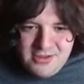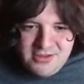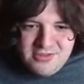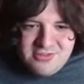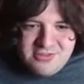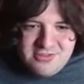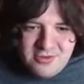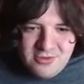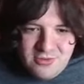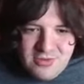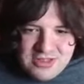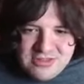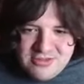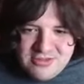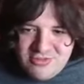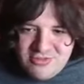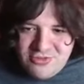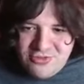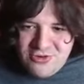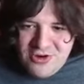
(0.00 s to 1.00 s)
So
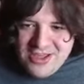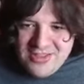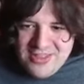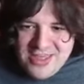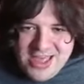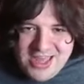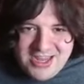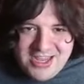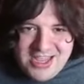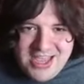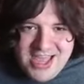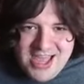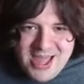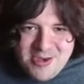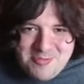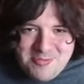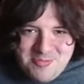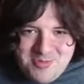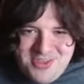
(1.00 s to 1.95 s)
let's try that again.